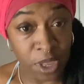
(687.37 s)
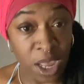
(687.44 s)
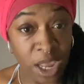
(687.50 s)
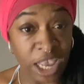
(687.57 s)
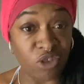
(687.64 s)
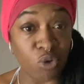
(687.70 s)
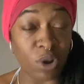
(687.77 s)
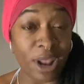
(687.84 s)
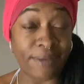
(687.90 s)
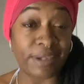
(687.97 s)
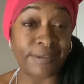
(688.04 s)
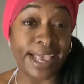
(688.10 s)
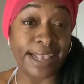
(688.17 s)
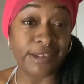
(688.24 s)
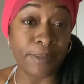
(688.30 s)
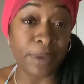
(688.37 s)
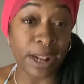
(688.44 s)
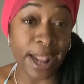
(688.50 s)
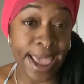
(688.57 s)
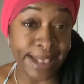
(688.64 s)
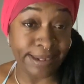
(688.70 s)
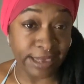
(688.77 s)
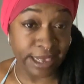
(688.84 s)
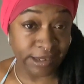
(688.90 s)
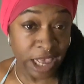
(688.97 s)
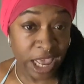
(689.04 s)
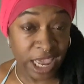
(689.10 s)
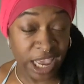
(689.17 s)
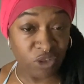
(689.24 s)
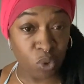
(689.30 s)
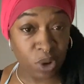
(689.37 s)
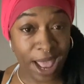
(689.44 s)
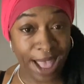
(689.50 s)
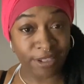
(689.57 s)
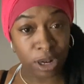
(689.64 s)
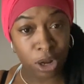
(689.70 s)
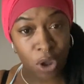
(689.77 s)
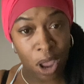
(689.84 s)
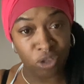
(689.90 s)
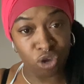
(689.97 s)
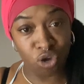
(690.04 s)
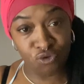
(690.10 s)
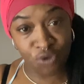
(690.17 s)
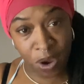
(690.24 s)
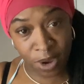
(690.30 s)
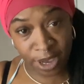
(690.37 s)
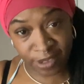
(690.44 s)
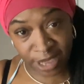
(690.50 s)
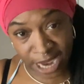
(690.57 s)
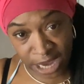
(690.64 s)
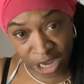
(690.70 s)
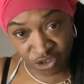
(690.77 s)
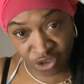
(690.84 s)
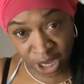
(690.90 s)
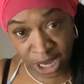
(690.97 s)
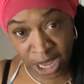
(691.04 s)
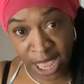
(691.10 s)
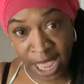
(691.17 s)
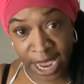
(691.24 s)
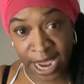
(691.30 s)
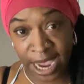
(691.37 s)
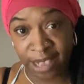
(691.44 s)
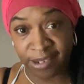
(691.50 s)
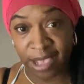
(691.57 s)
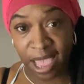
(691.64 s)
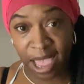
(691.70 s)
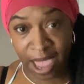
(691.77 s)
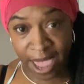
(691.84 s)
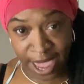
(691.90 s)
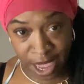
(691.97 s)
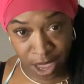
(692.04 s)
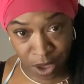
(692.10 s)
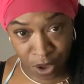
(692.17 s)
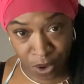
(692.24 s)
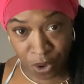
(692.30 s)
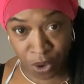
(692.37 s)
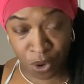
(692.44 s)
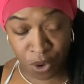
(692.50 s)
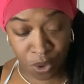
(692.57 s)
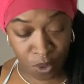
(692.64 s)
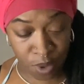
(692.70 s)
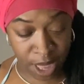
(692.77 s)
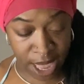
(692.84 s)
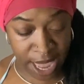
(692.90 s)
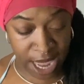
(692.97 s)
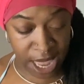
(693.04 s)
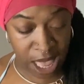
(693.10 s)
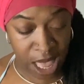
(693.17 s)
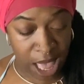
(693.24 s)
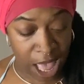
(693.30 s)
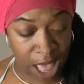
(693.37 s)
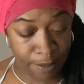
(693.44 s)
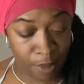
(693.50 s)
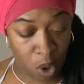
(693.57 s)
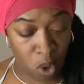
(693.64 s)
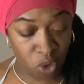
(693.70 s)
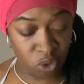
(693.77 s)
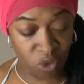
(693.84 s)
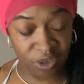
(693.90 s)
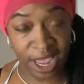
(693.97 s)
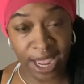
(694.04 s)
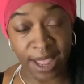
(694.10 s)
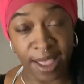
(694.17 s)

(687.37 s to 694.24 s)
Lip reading: He's going to have to take some classes. He's going to have to learn how to ground his energy and his anger. Okay. I'm also seeing